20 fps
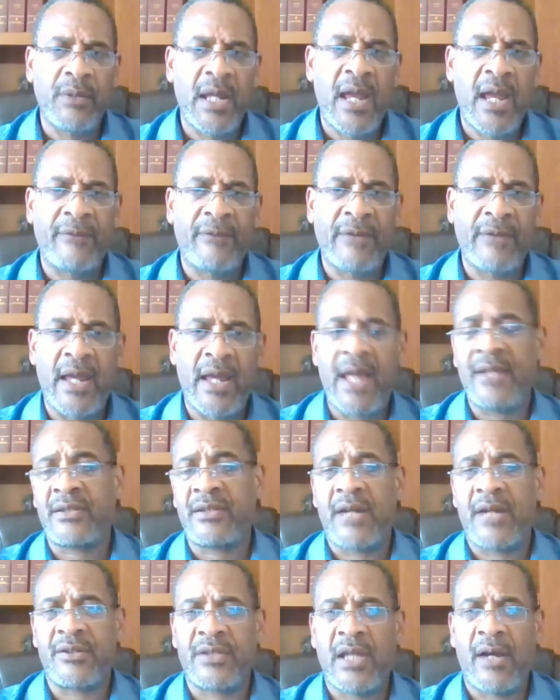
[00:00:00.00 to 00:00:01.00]
have to
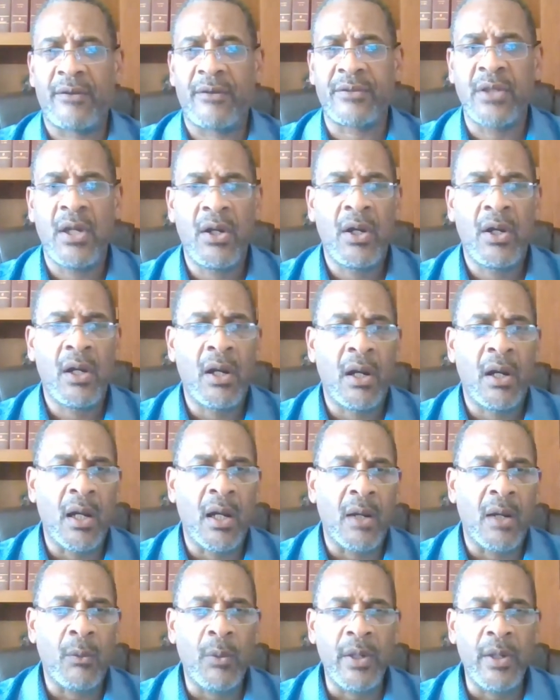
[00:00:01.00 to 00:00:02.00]
ask ourselves,
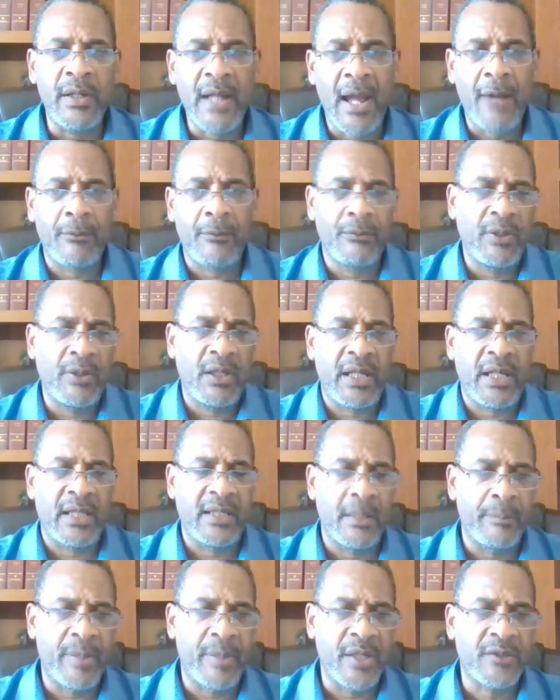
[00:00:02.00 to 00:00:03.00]
we're not really
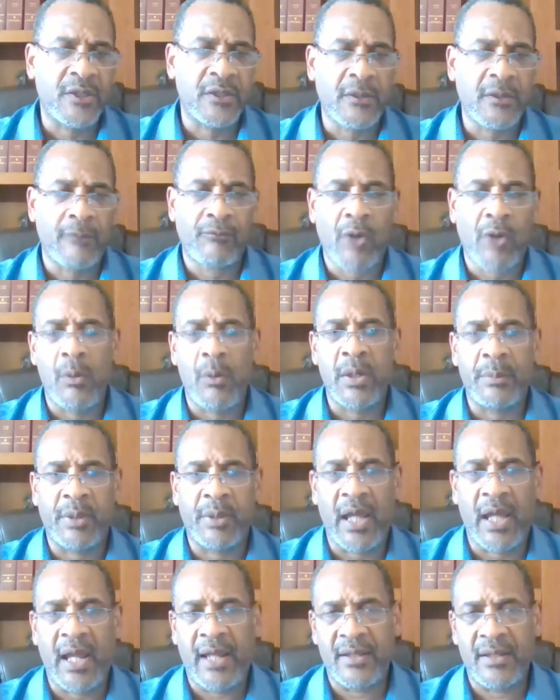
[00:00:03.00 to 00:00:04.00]
in the business of growing
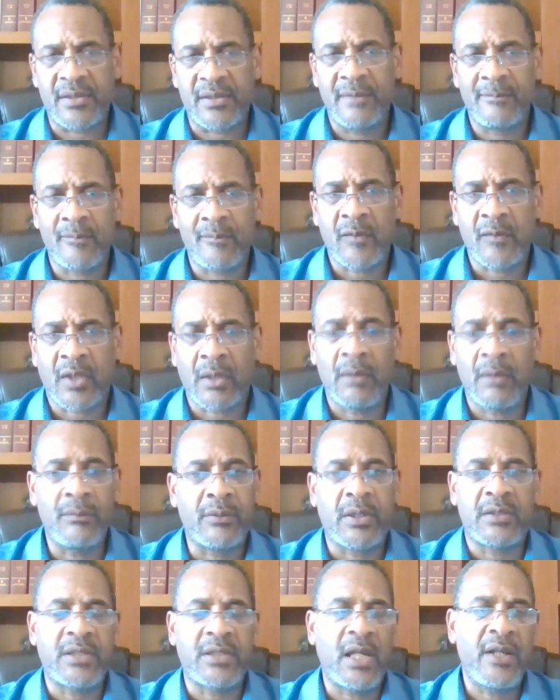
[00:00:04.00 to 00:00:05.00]
plants.
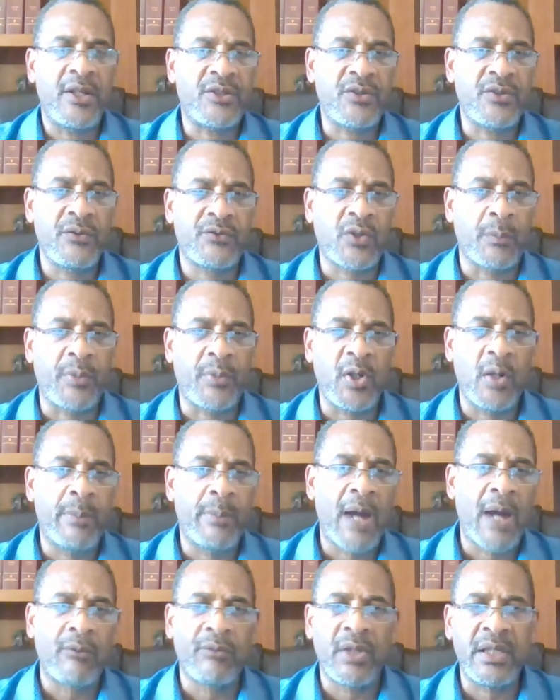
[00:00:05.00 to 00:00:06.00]
To tell you the truth,
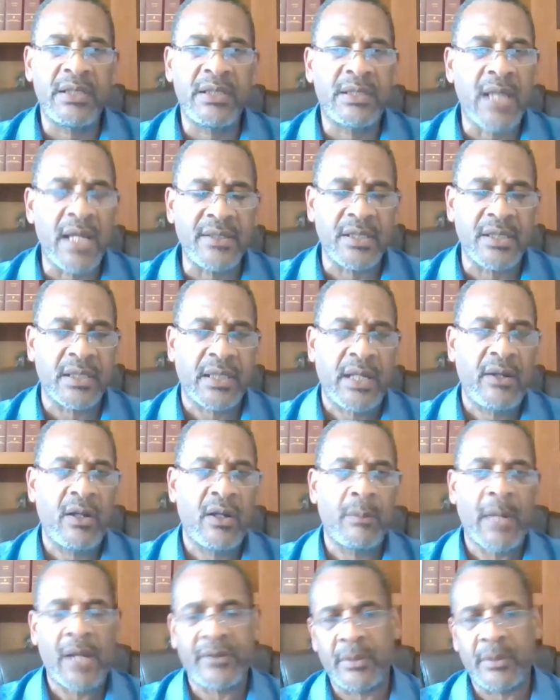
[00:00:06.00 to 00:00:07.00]
Torpedopot really doesn't
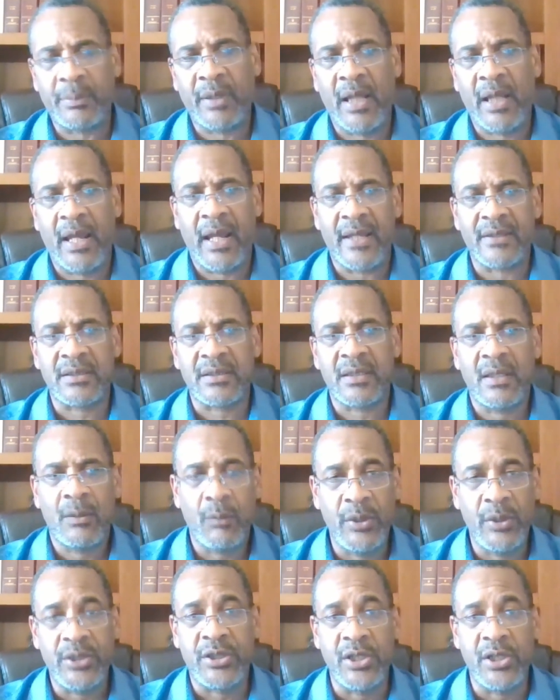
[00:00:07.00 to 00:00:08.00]
care about the plants.
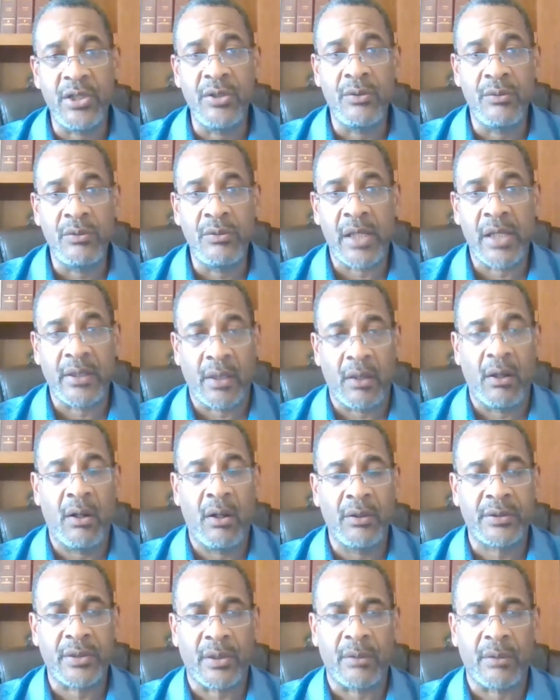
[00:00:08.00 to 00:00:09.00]
We do in the
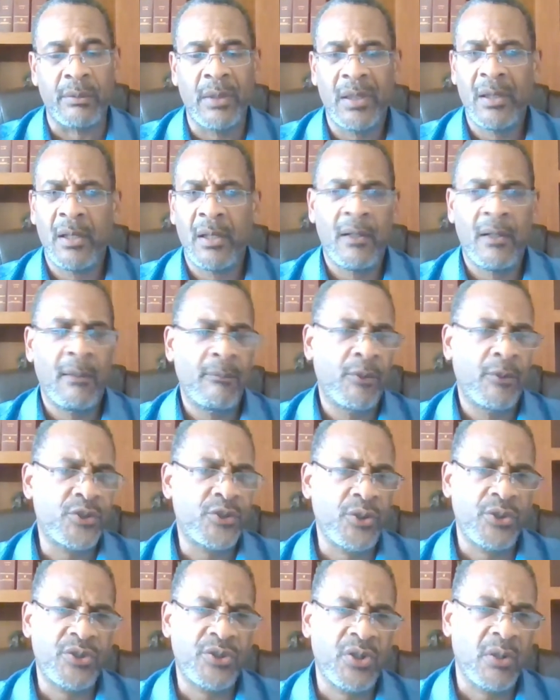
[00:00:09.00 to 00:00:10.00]
long term, but
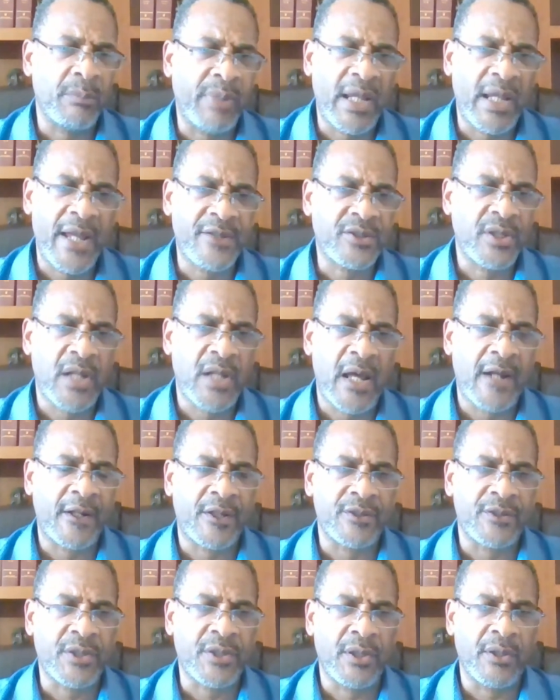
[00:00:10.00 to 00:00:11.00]
short-term plants are not a
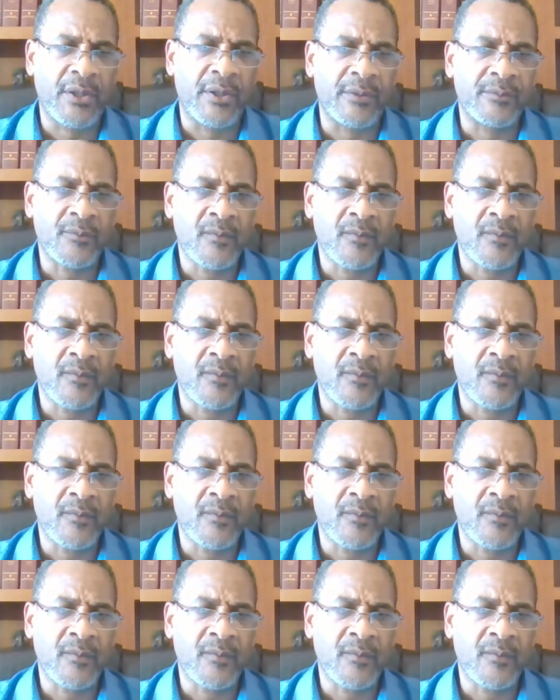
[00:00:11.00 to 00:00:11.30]
concern.